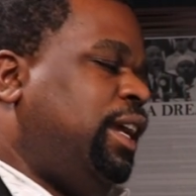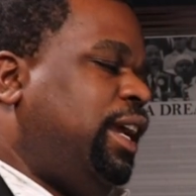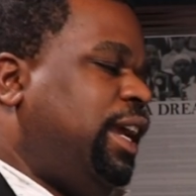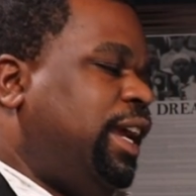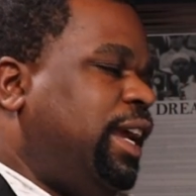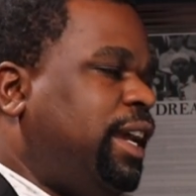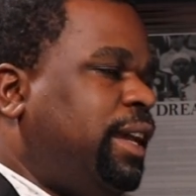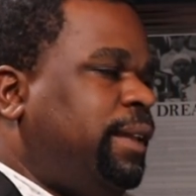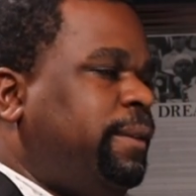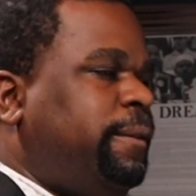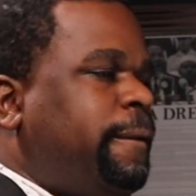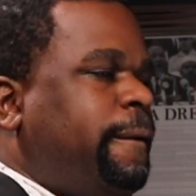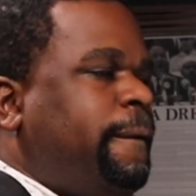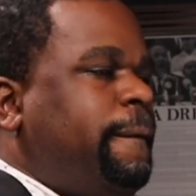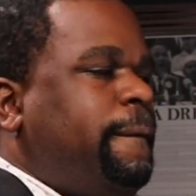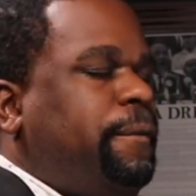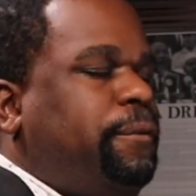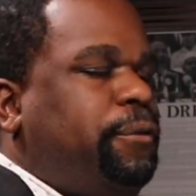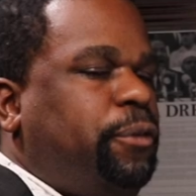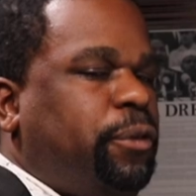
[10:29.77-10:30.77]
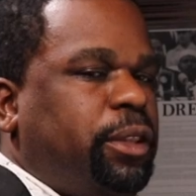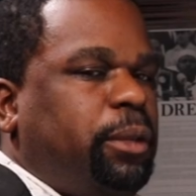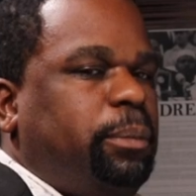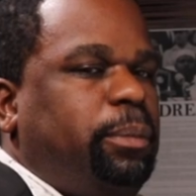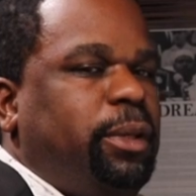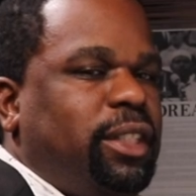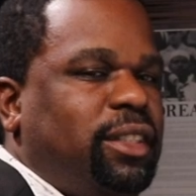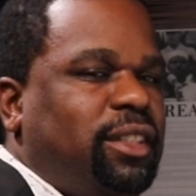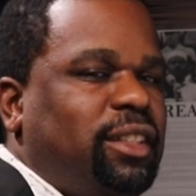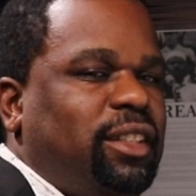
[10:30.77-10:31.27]
And for the
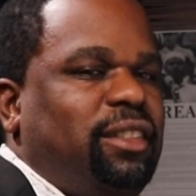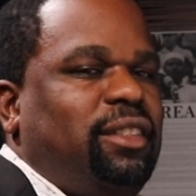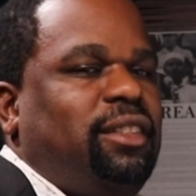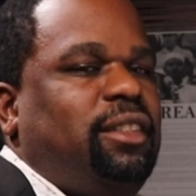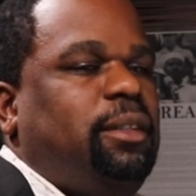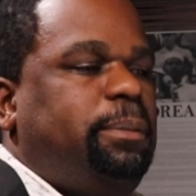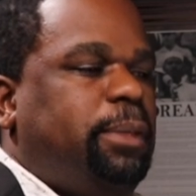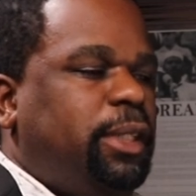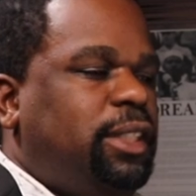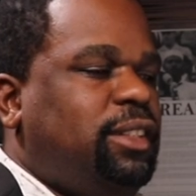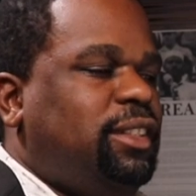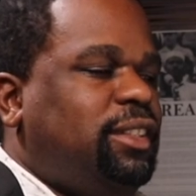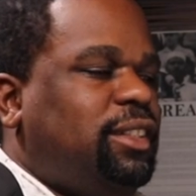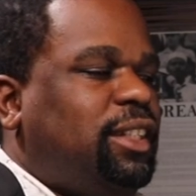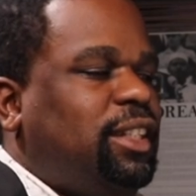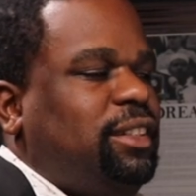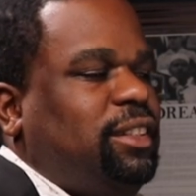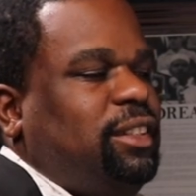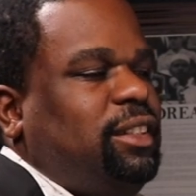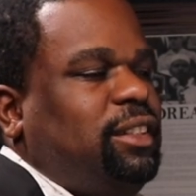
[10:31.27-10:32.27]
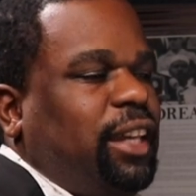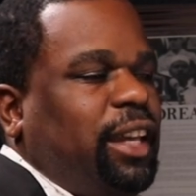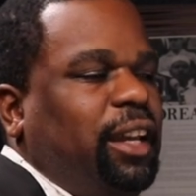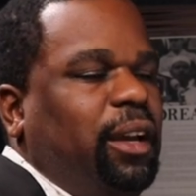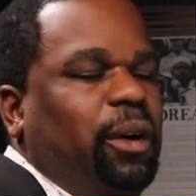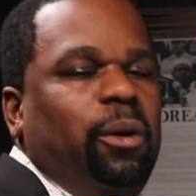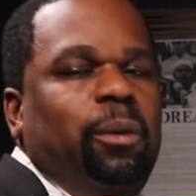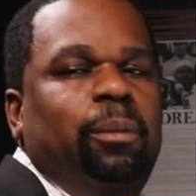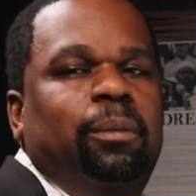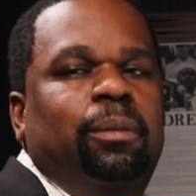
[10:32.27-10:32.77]
business, the business gets to
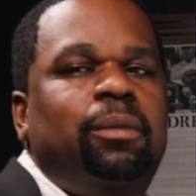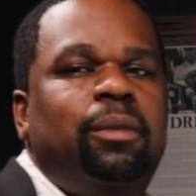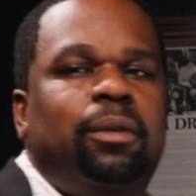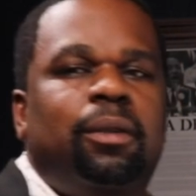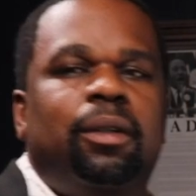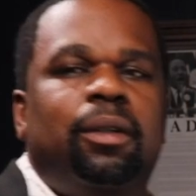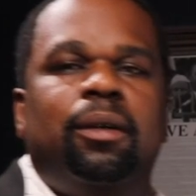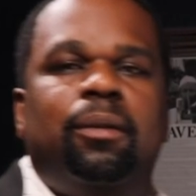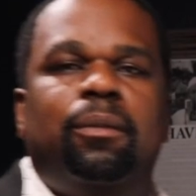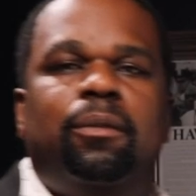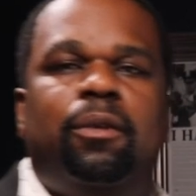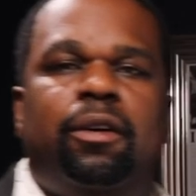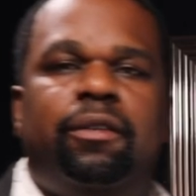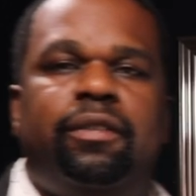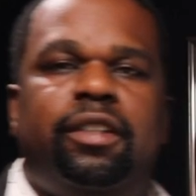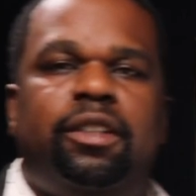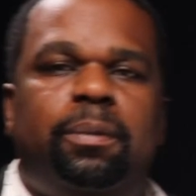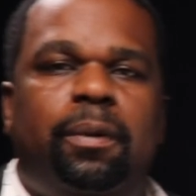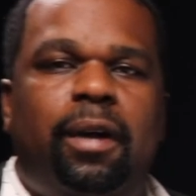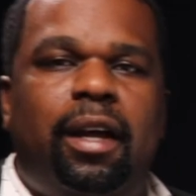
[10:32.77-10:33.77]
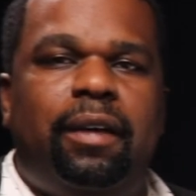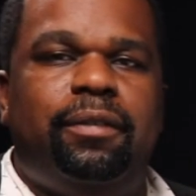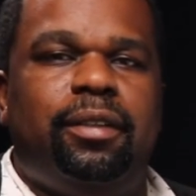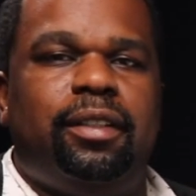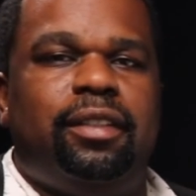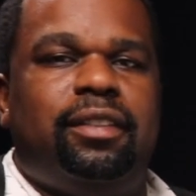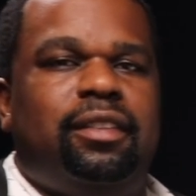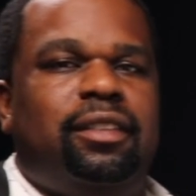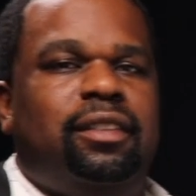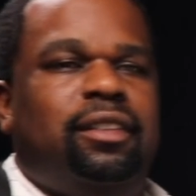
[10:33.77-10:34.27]
take home more of its
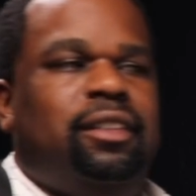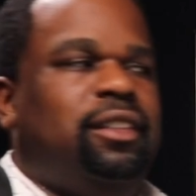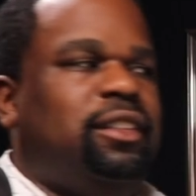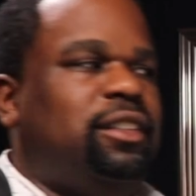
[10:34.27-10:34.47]
profits.